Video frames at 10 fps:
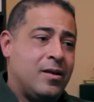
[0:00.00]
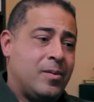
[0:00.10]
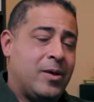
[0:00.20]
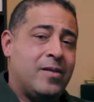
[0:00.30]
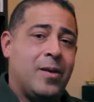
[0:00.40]

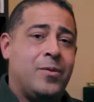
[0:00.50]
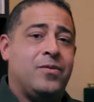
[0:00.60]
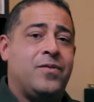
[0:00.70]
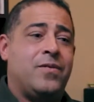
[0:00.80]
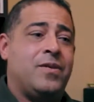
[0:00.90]
By the time he
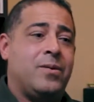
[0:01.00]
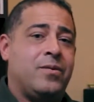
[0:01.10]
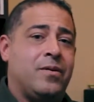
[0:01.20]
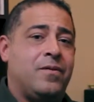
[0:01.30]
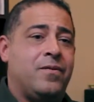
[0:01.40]
was 50, he was
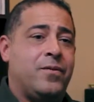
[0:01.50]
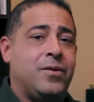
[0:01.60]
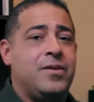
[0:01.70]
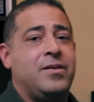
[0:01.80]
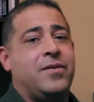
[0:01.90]
on
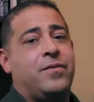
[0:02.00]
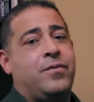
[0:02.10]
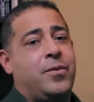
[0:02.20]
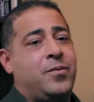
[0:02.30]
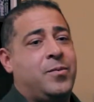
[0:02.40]
14 different
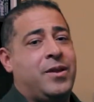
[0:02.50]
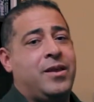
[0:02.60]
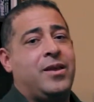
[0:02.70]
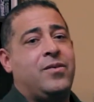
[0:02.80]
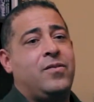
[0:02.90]
forms of
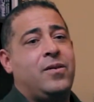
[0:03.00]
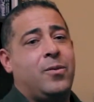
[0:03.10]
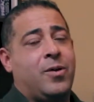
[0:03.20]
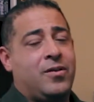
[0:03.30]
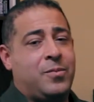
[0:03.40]
medication. I
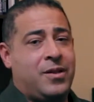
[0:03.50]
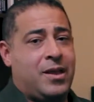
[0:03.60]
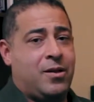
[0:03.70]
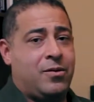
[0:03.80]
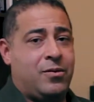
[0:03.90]
watched my
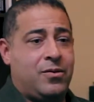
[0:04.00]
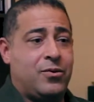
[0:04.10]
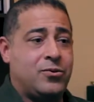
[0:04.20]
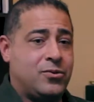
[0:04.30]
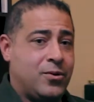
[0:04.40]
dad go through
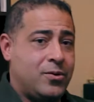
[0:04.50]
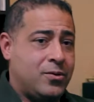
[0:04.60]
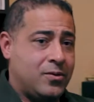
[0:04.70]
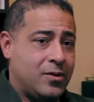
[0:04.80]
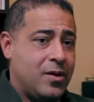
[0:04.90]
2
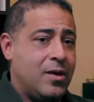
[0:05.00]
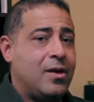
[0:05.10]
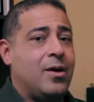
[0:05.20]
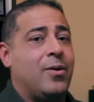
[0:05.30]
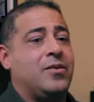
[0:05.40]
strokes.
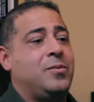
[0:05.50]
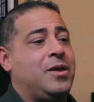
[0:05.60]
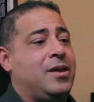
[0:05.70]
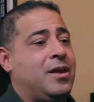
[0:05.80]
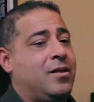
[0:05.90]
I watched him
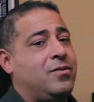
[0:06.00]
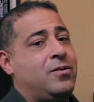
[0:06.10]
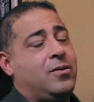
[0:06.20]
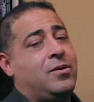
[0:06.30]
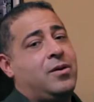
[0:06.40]
get
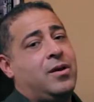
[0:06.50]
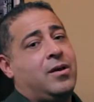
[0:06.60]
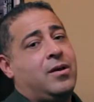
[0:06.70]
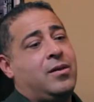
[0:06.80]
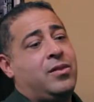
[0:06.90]
cancer
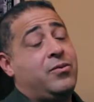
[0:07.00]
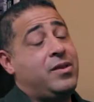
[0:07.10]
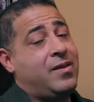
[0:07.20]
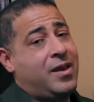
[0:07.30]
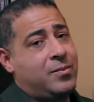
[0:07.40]
3
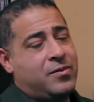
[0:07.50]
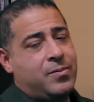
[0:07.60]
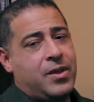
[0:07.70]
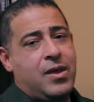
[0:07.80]
times.